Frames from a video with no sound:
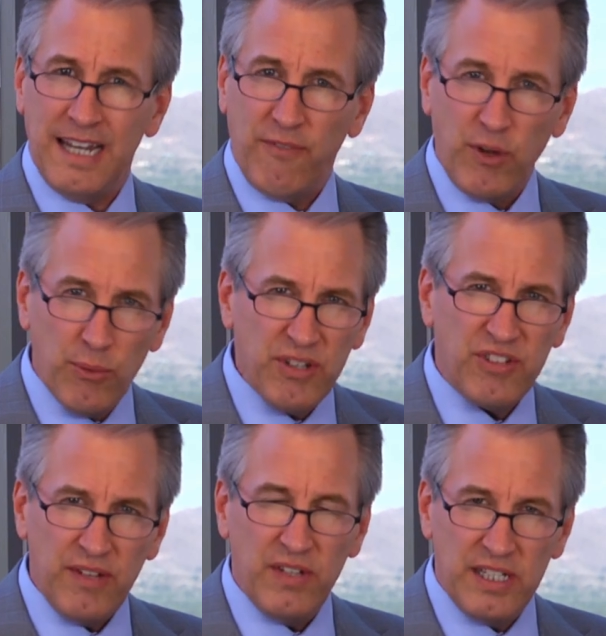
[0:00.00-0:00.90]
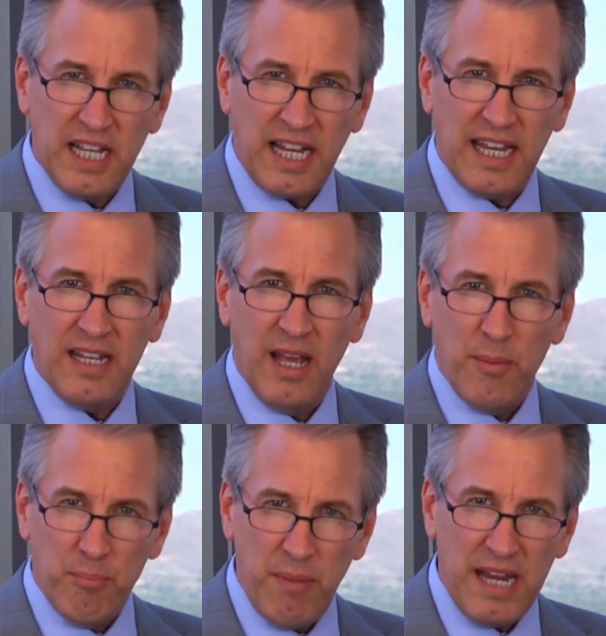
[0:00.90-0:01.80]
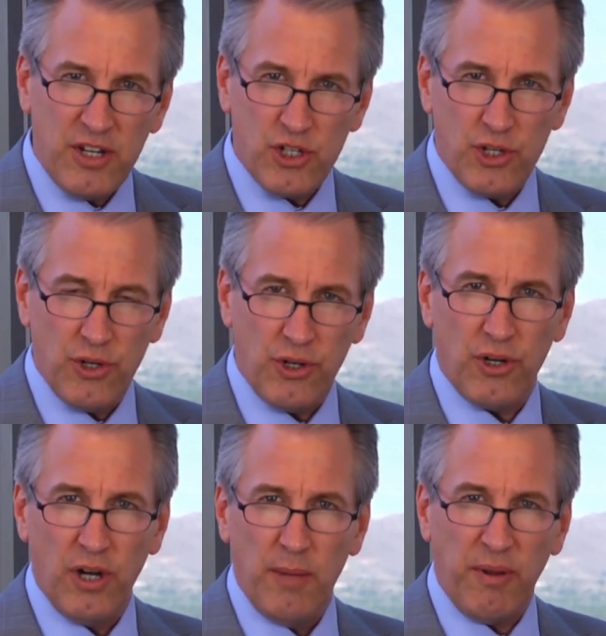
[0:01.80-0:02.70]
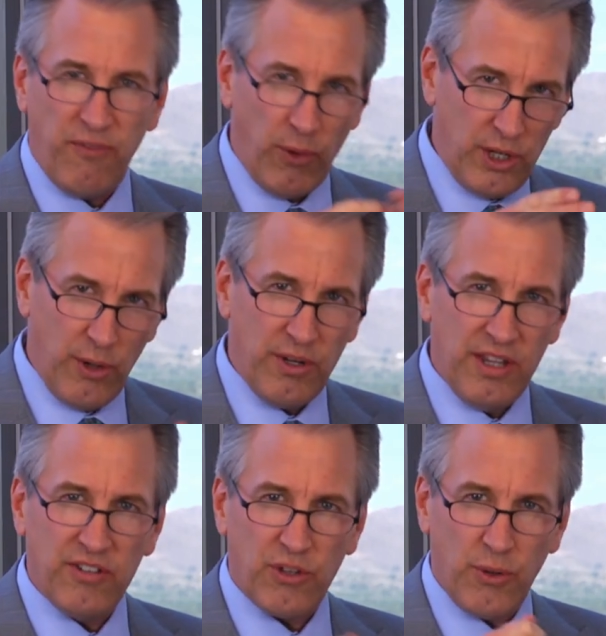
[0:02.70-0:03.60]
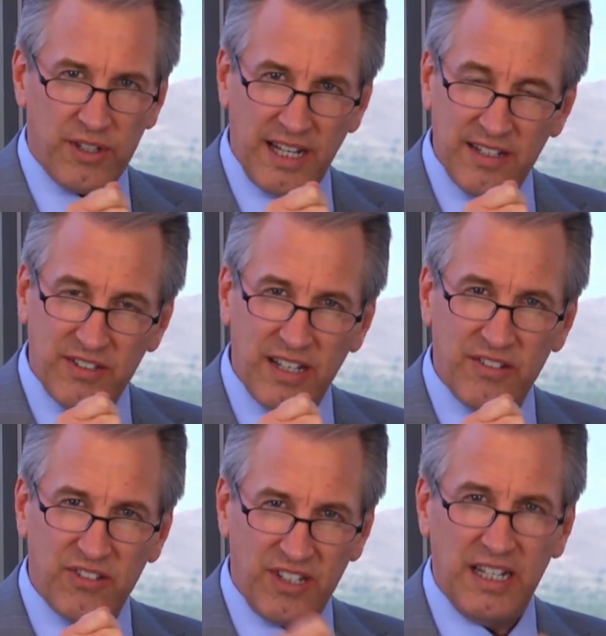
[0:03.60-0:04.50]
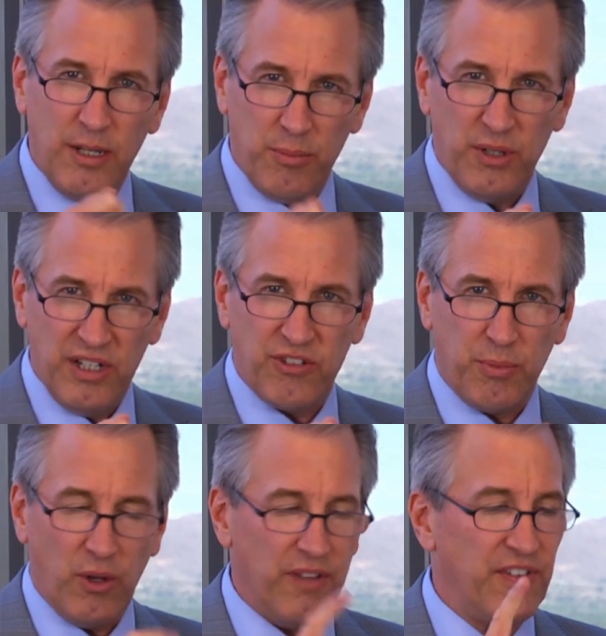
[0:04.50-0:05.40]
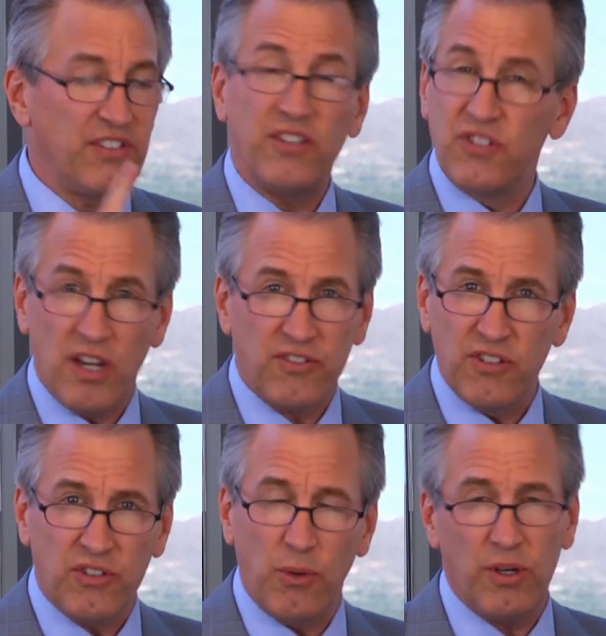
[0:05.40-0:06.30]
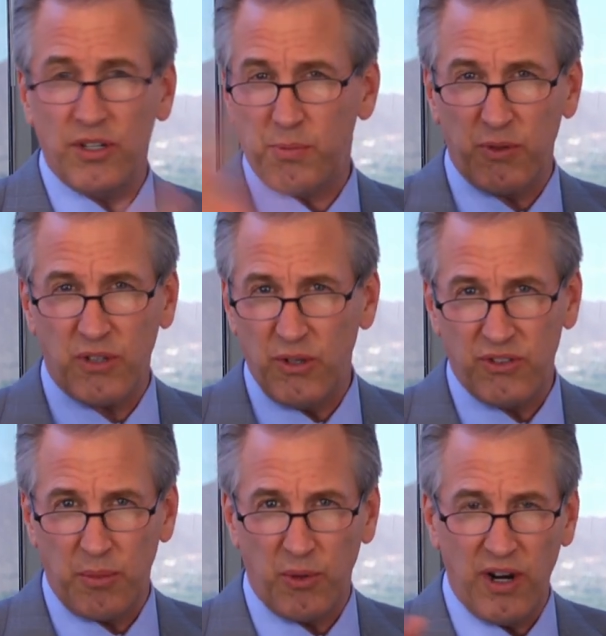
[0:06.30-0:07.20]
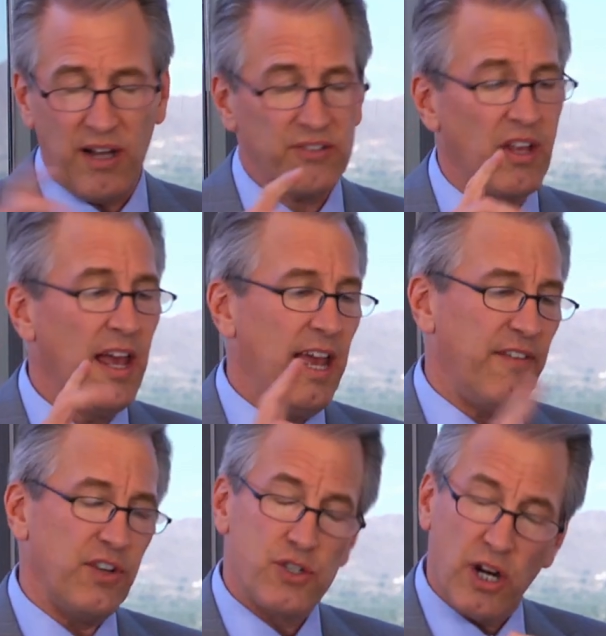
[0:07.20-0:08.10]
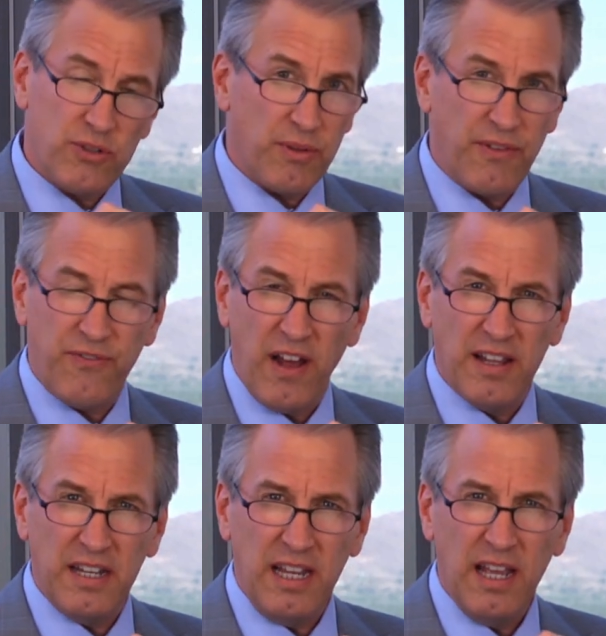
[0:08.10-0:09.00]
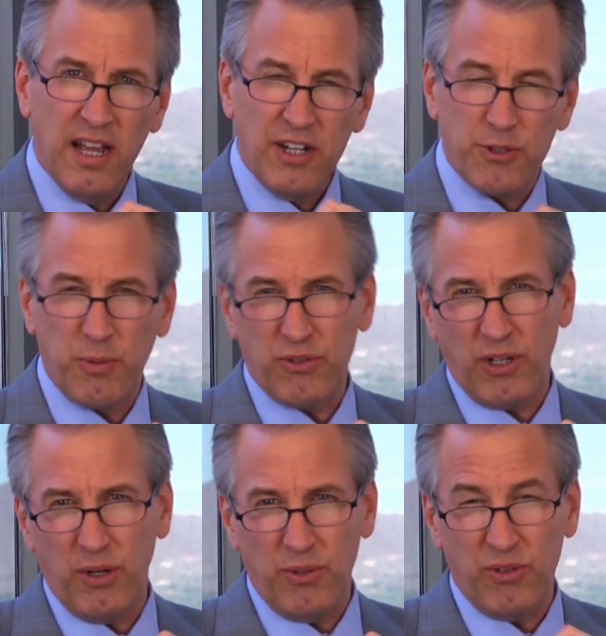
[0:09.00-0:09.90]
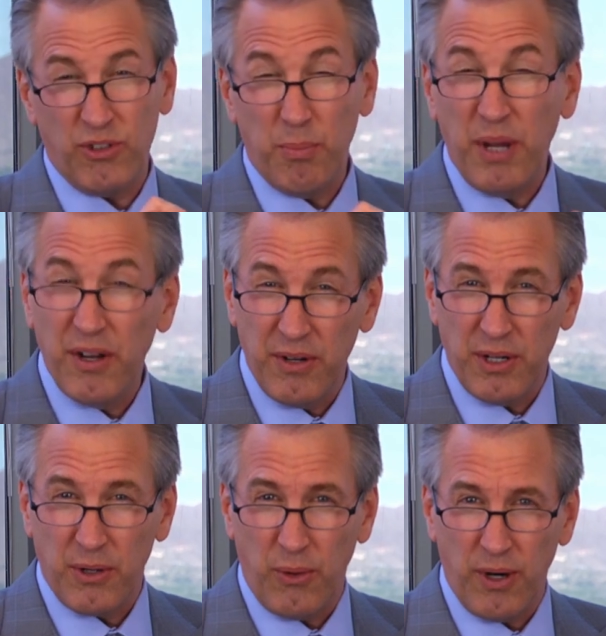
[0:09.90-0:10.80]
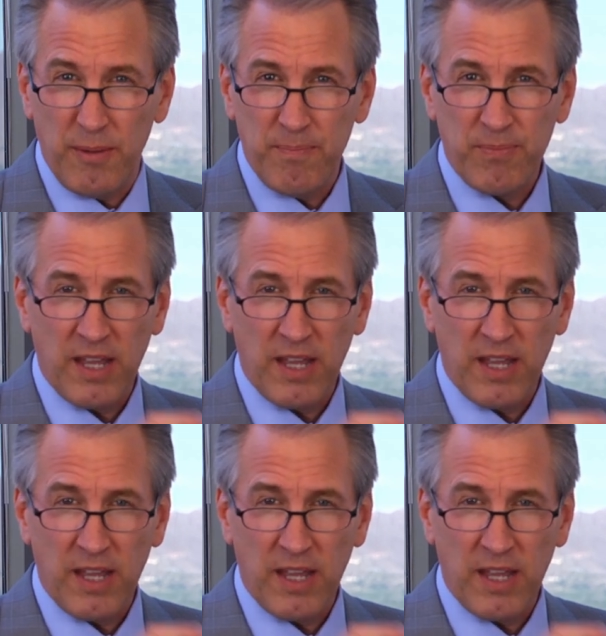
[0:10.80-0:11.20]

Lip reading: Now, if you received a ticket, make sure before you go to this court that it says city or municipal. If it says Justice Court, you're supposed to go somewhere else. If you're charged with a felony, you're supposed to go to Superior Court.